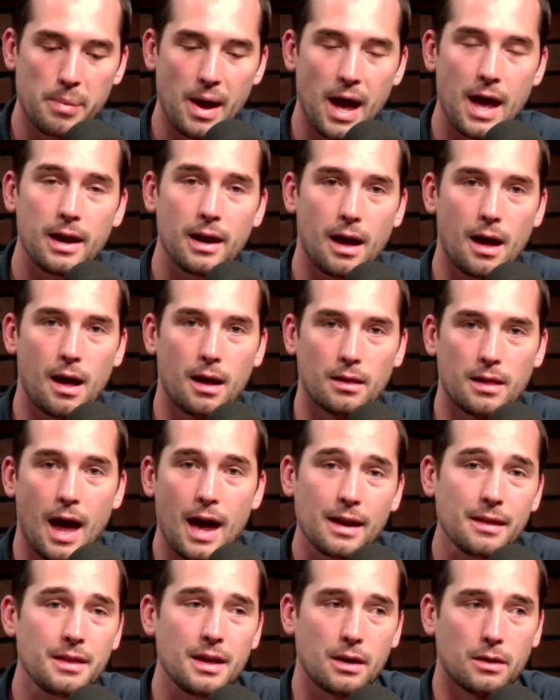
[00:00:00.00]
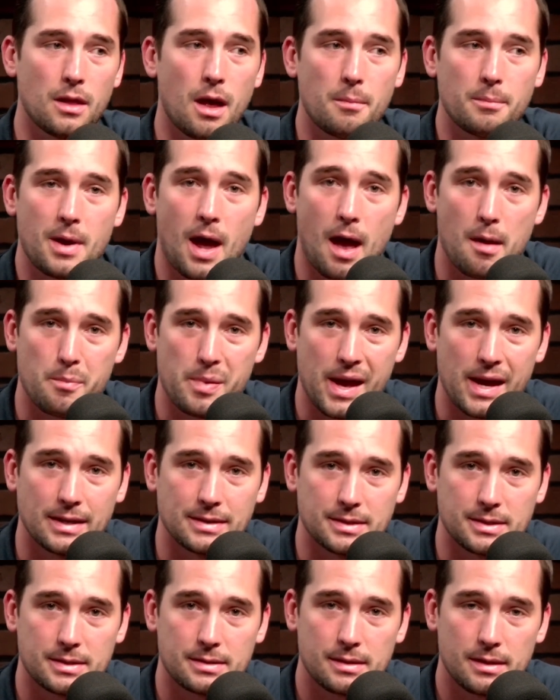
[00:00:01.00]
but a lot of the alumni
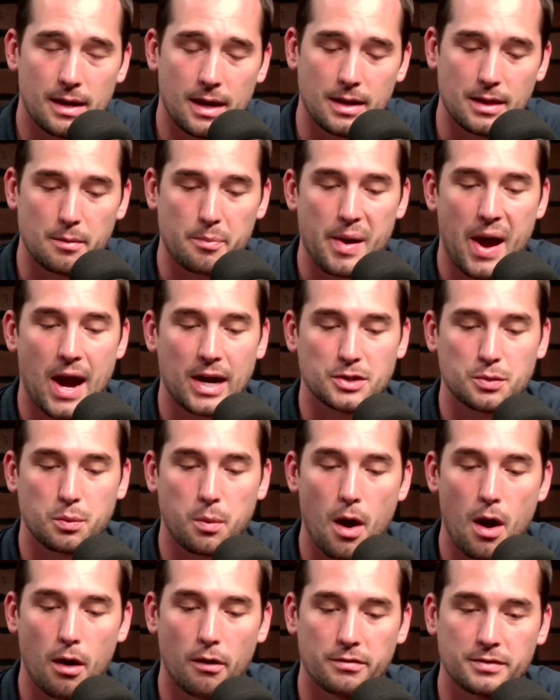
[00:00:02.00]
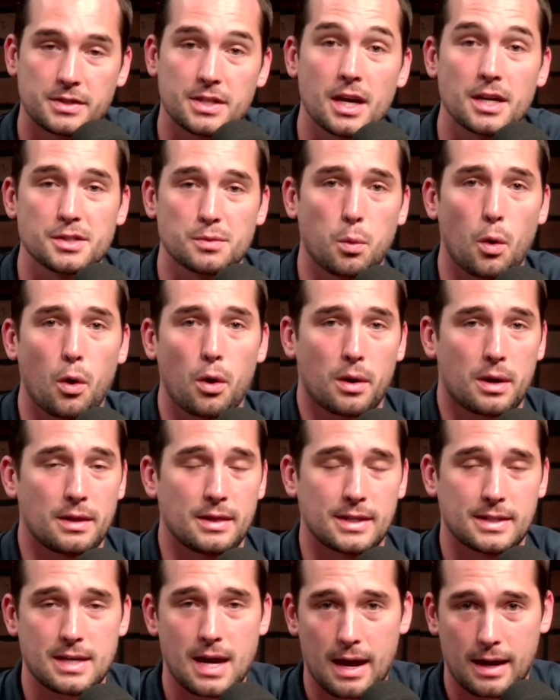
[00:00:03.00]
base in the Pac 12 does work
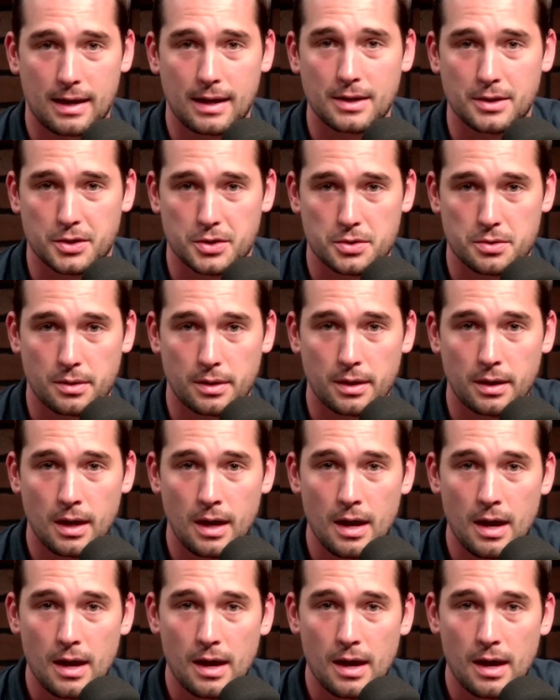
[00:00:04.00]
in the tech industry.